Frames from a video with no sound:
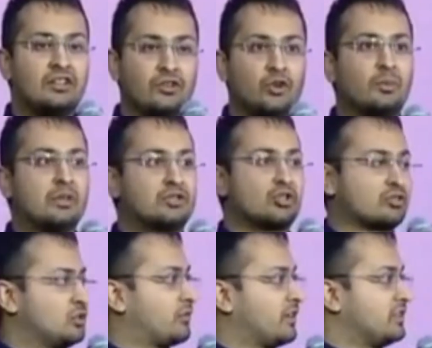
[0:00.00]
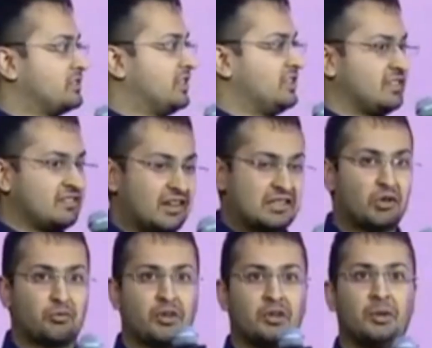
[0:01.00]
renewable sources of energy. That is
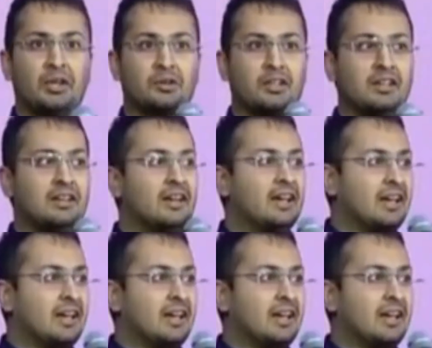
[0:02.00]
what we're doing today.